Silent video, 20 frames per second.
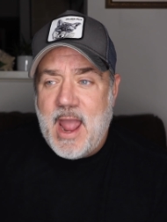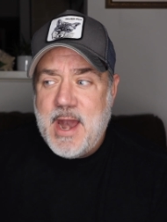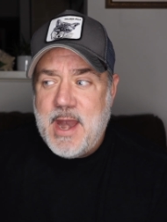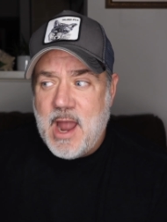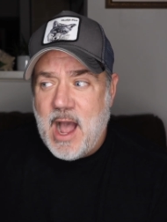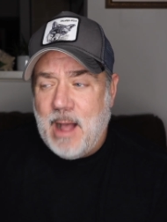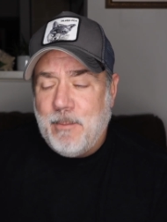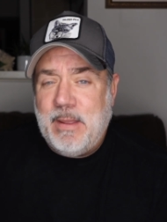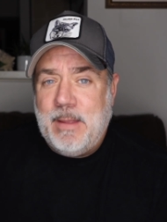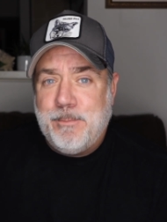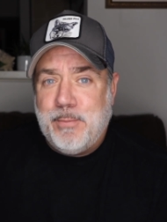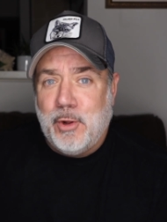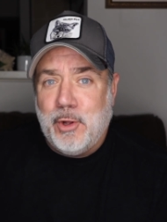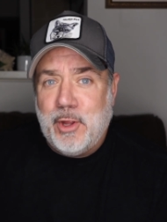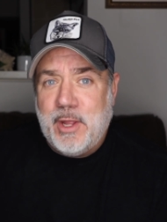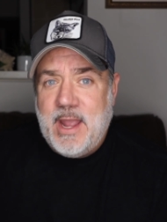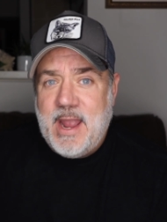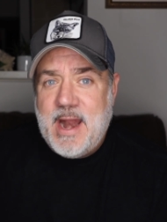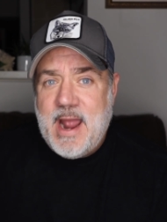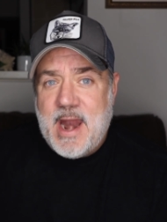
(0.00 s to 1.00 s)
and not be
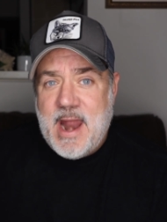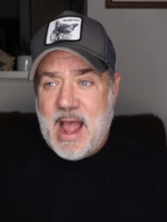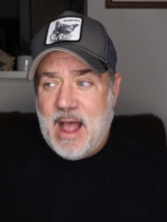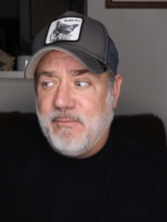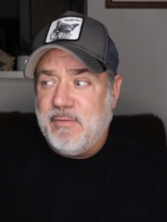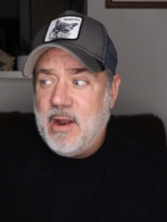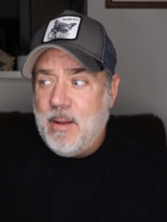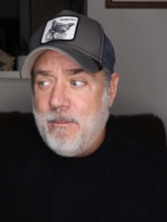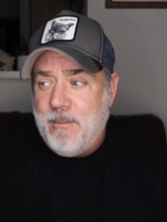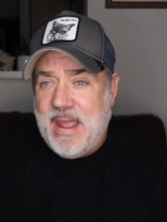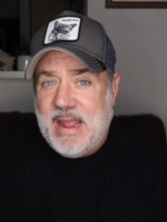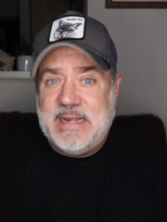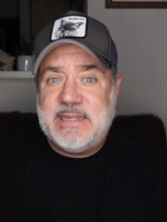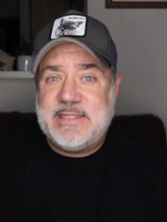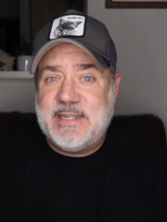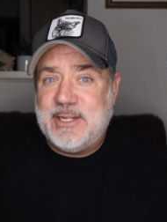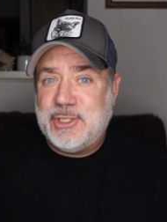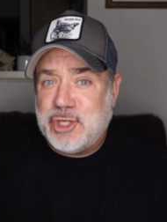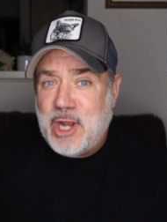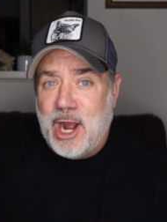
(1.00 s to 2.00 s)
bullied and have an
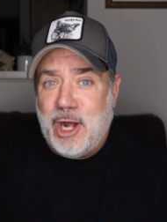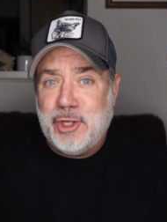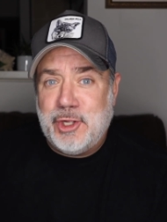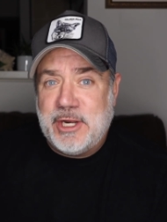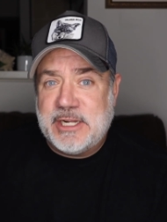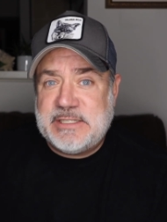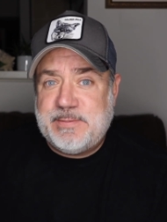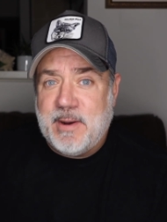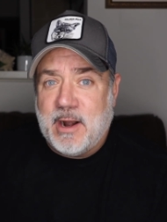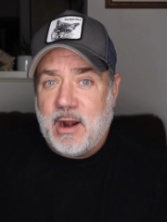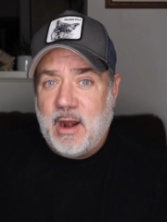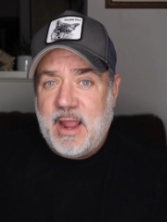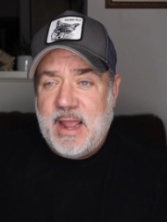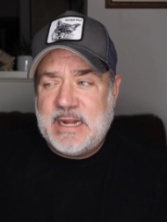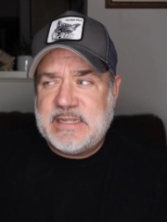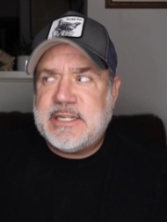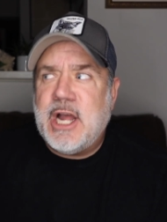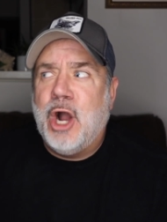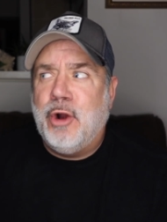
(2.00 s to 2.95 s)
amazing childhood experience?